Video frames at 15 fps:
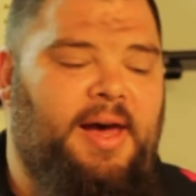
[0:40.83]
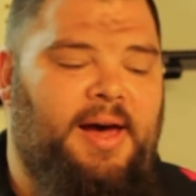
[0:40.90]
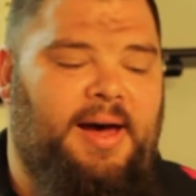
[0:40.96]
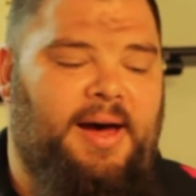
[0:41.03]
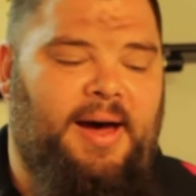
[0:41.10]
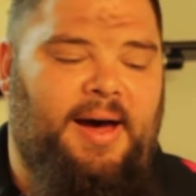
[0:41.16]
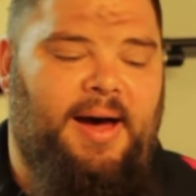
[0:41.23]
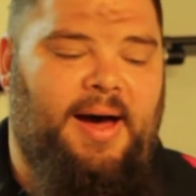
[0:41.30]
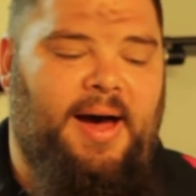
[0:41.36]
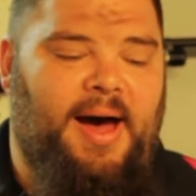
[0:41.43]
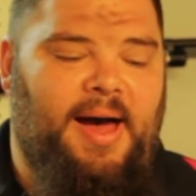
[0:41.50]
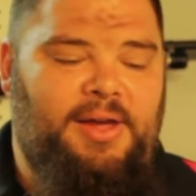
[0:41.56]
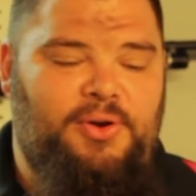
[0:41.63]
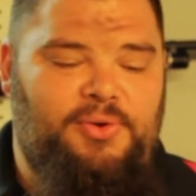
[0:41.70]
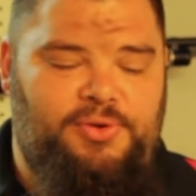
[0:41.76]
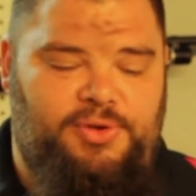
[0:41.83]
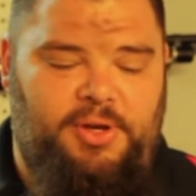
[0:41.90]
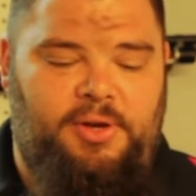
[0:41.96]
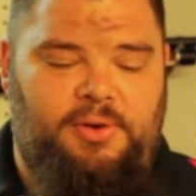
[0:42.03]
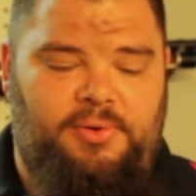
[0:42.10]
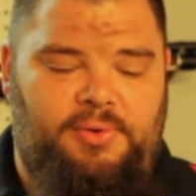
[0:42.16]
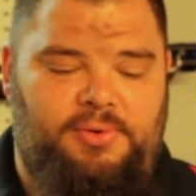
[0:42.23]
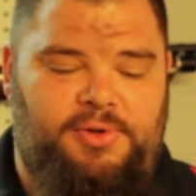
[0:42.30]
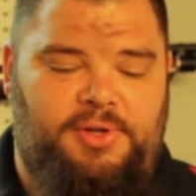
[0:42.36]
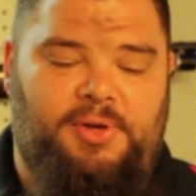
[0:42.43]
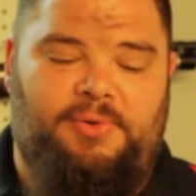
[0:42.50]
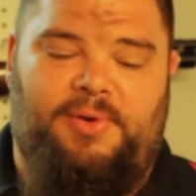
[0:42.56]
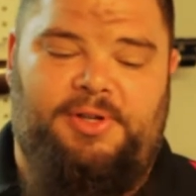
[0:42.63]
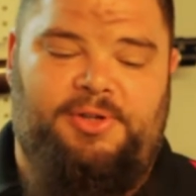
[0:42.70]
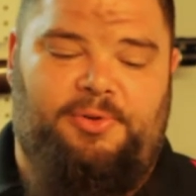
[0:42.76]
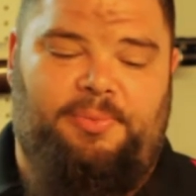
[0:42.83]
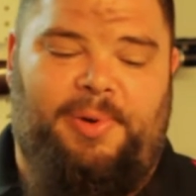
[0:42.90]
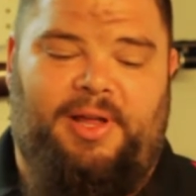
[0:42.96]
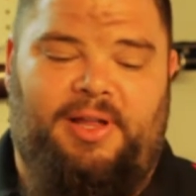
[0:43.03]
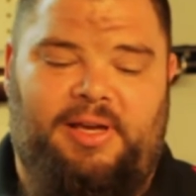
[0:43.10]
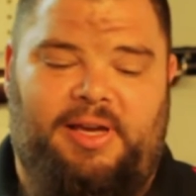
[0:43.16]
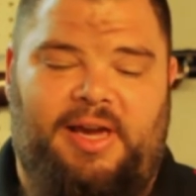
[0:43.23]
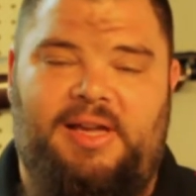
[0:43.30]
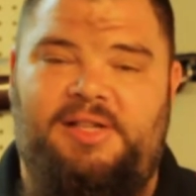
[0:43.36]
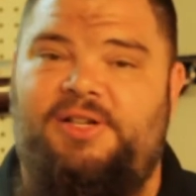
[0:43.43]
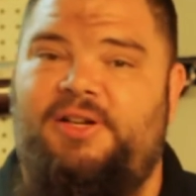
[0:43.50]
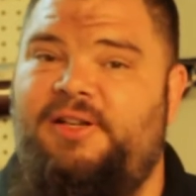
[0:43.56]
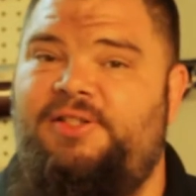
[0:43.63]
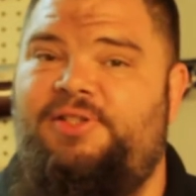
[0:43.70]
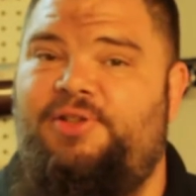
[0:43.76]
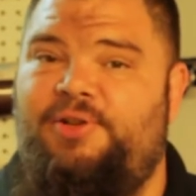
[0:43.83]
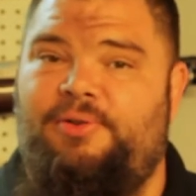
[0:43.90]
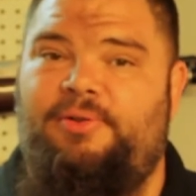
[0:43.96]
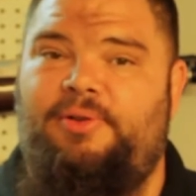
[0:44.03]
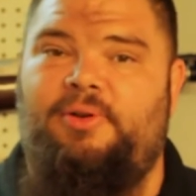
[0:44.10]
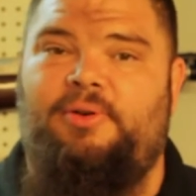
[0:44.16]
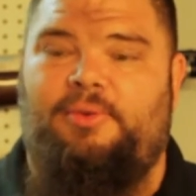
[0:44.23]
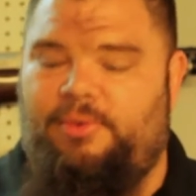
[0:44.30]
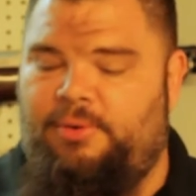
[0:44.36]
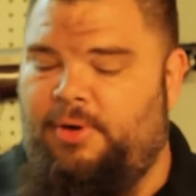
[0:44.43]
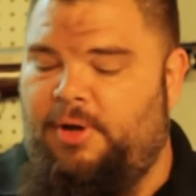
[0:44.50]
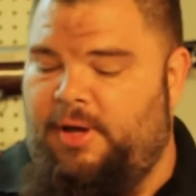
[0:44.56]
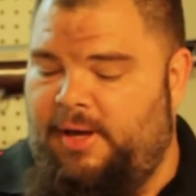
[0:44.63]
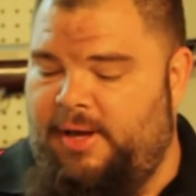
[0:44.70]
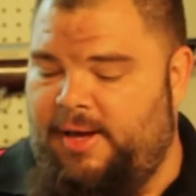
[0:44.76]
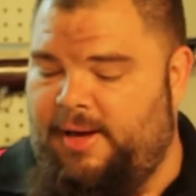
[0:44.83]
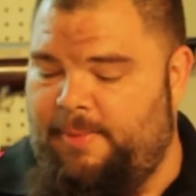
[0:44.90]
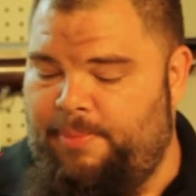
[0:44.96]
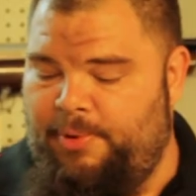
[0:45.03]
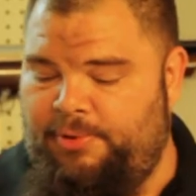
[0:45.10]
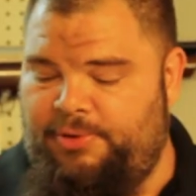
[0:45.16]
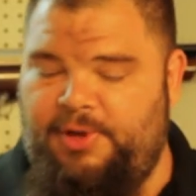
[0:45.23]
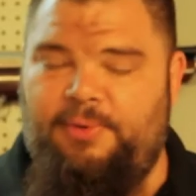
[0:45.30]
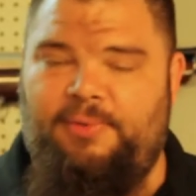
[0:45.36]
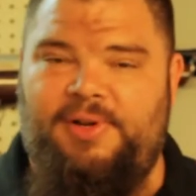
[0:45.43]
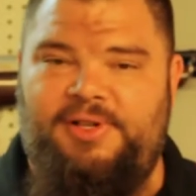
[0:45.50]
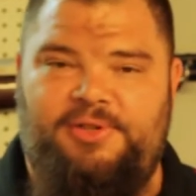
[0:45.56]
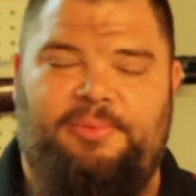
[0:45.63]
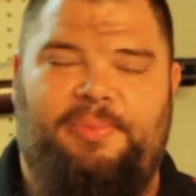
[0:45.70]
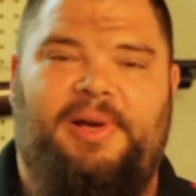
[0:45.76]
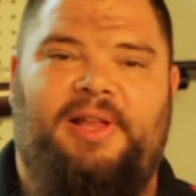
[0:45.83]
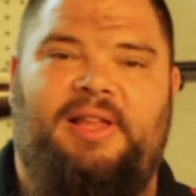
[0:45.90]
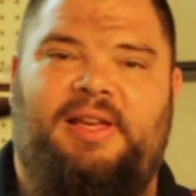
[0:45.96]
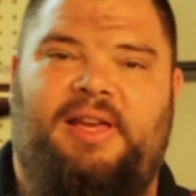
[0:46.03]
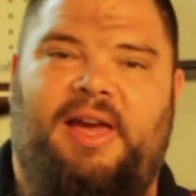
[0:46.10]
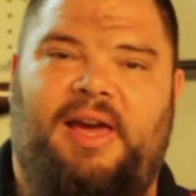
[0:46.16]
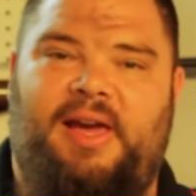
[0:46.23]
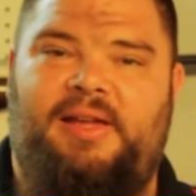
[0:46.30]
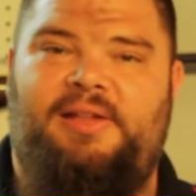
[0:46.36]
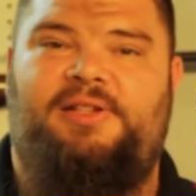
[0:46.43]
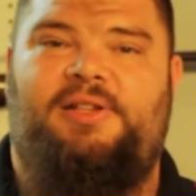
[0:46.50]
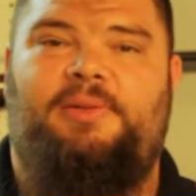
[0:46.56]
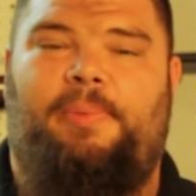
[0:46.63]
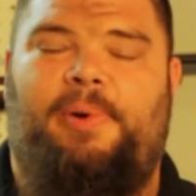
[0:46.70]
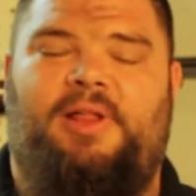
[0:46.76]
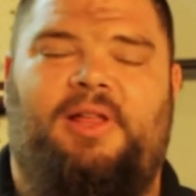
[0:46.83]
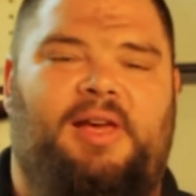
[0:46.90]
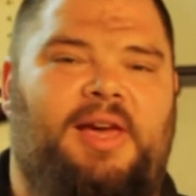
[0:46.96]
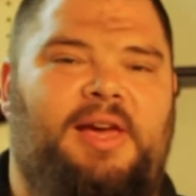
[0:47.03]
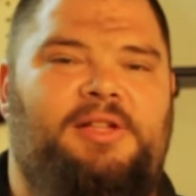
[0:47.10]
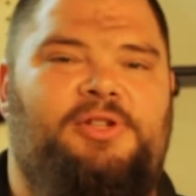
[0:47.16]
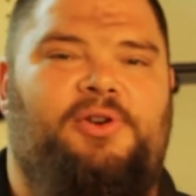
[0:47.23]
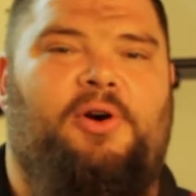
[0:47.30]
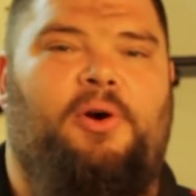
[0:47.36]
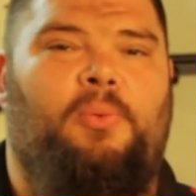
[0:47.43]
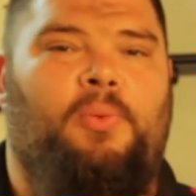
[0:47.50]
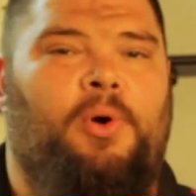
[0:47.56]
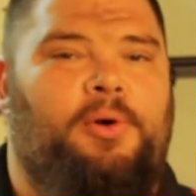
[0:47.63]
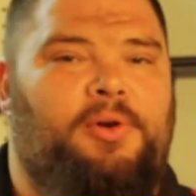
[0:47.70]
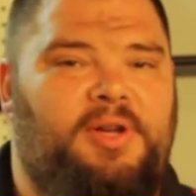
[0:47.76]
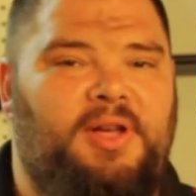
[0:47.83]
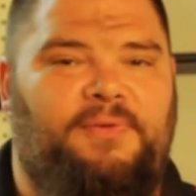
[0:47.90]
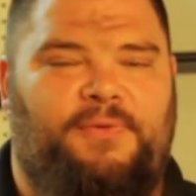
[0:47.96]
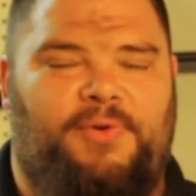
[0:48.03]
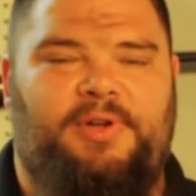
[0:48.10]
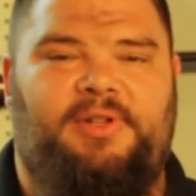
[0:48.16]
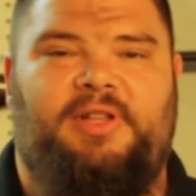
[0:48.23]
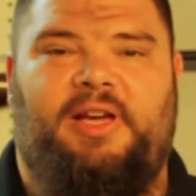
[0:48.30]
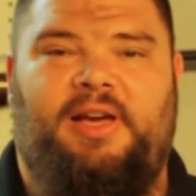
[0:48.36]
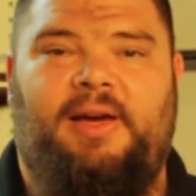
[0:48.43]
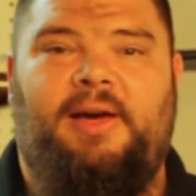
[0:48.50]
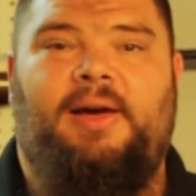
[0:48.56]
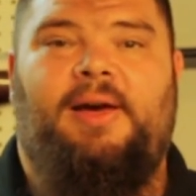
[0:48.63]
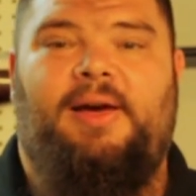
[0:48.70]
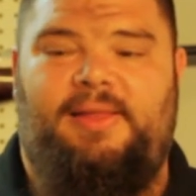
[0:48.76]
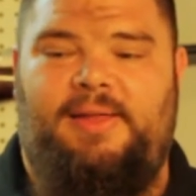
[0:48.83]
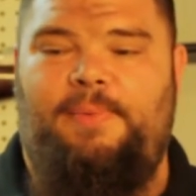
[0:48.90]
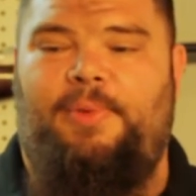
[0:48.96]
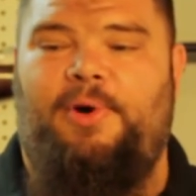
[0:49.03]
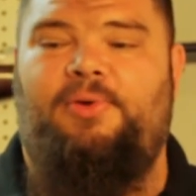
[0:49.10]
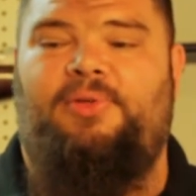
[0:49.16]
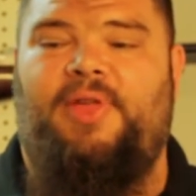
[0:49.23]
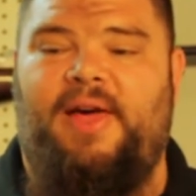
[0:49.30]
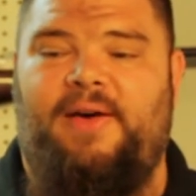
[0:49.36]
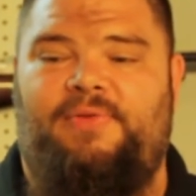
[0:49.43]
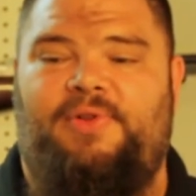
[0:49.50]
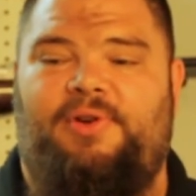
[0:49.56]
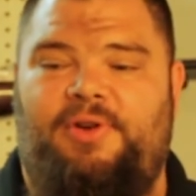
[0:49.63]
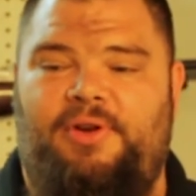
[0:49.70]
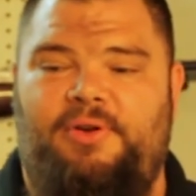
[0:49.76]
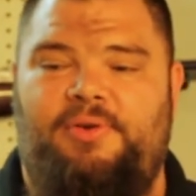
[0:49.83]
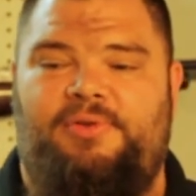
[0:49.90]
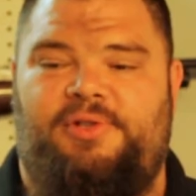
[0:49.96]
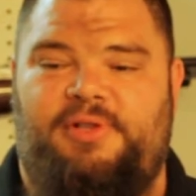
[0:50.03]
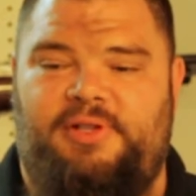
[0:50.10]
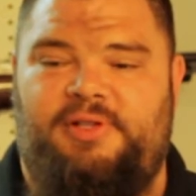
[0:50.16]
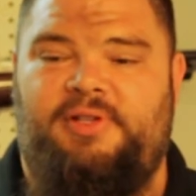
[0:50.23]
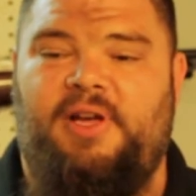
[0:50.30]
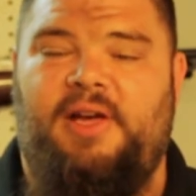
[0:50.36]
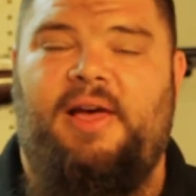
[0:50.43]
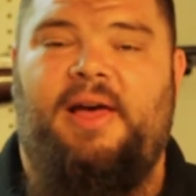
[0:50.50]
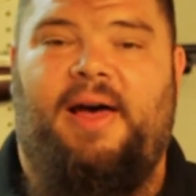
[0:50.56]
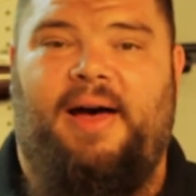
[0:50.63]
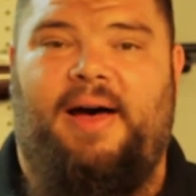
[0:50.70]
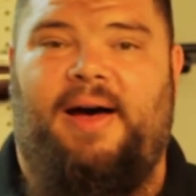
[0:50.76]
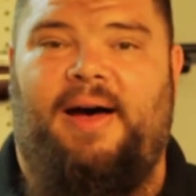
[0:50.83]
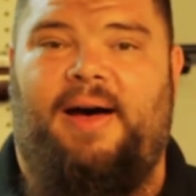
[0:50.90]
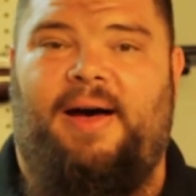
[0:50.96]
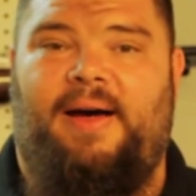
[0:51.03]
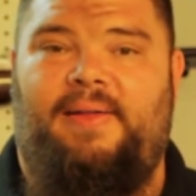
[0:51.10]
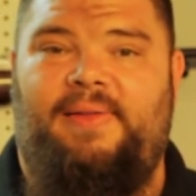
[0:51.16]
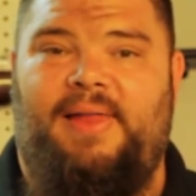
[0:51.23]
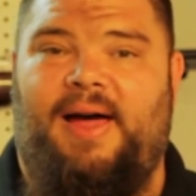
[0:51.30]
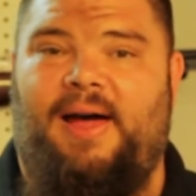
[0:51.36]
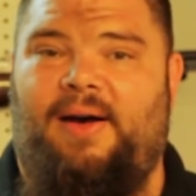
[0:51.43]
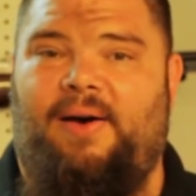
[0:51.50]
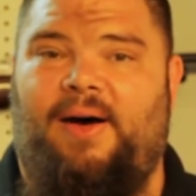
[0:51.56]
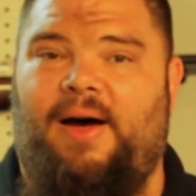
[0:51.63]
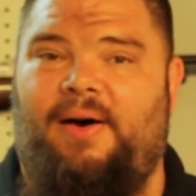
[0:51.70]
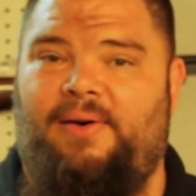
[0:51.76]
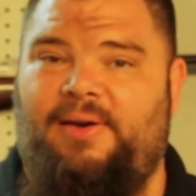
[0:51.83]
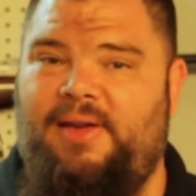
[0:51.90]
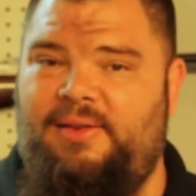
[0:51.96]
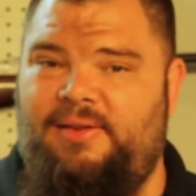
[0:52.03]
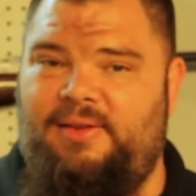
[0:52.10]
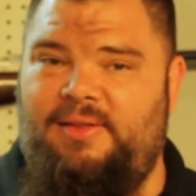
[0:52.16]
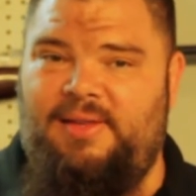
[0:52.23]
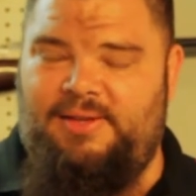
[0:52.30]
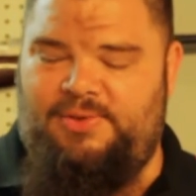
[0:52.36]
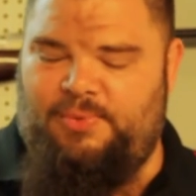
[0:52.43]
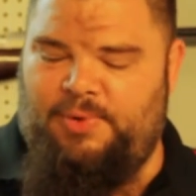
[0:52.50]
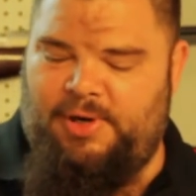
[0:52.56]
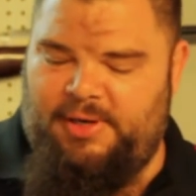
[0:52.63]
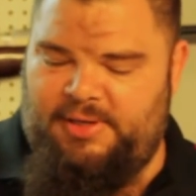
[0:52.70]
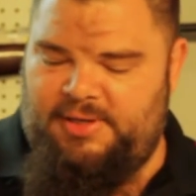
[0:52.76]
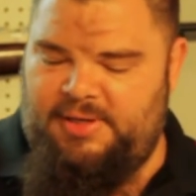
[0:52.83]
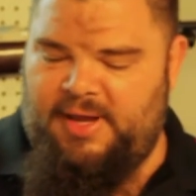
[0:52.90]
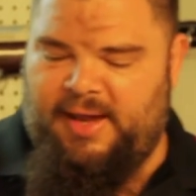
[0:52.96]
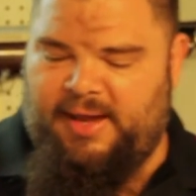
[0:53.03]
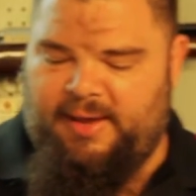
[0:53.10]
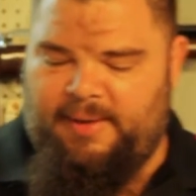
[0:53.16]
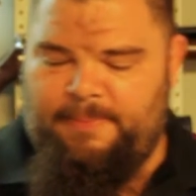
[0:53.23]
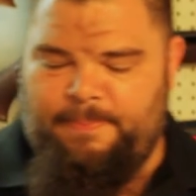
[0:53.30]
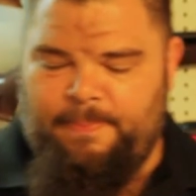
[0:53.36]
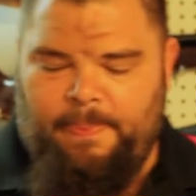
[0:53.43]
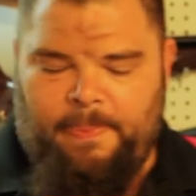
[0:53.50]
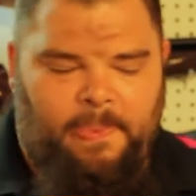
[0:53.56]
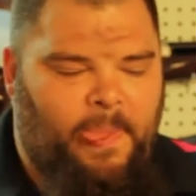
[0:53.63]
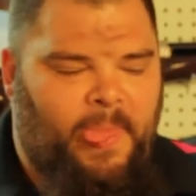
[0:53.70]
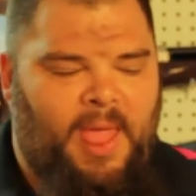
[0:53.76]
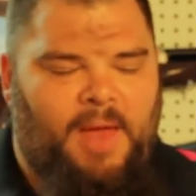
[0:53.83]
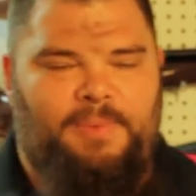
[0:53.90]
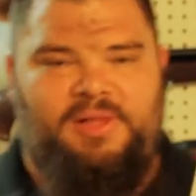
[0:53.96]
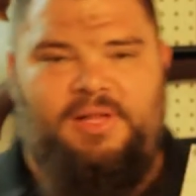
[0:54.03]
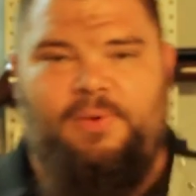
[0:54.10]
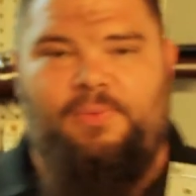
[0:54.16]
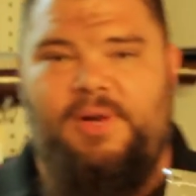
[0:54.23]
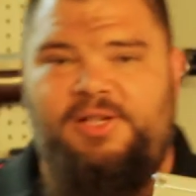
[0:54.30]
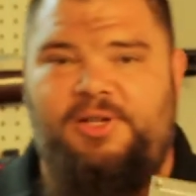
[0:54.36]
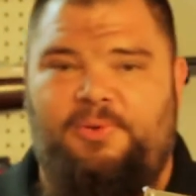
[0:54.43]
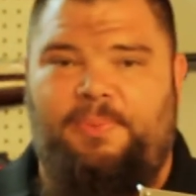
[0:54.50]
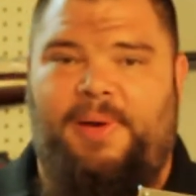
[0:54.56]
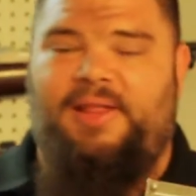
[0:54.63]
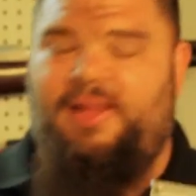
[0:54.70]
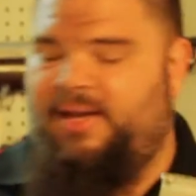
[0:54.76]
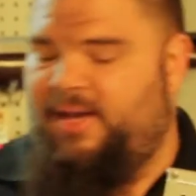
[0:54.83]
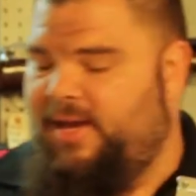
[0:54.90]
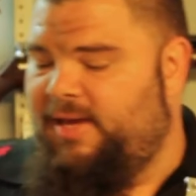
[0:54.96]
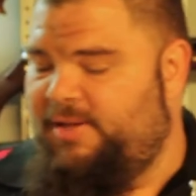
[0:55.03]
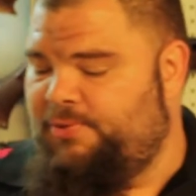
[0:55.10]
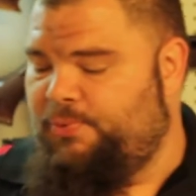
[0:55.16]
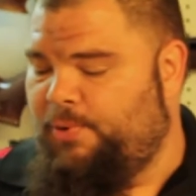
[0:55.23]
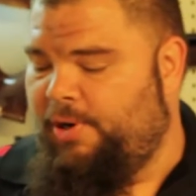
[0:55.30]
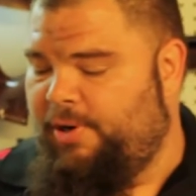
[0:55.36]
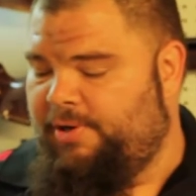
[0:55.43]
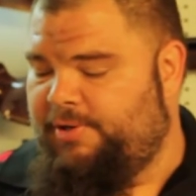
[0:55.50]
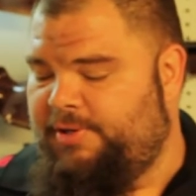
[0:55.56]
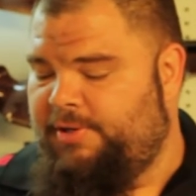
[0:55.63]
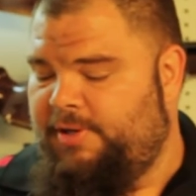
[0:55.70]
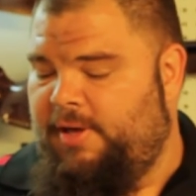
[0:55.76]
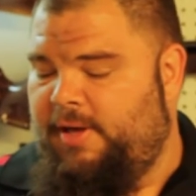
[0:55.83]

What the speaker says: I used to use the original PelletgageR, and I still do. Both the original PelletgageR and the PelletgageR work differently, and they both have their uses. Now, I'll get to this one in a second, but the original PelletgageR works